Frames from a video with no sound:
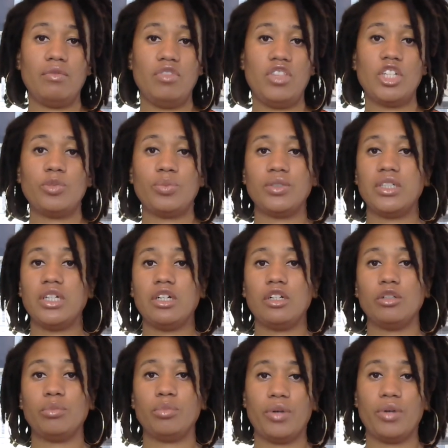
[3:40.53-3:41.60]
this
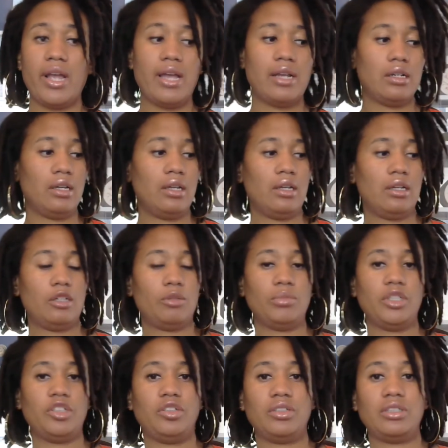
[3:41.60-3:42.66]
particular brand. I'll
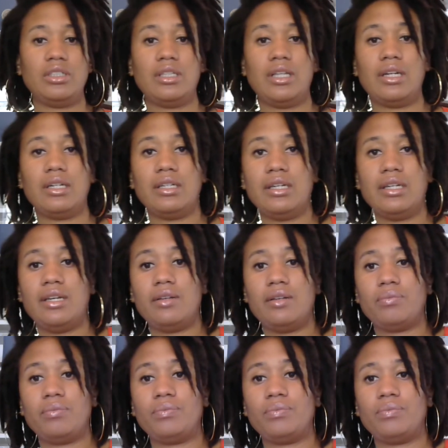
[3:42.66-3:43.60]
let you see that again.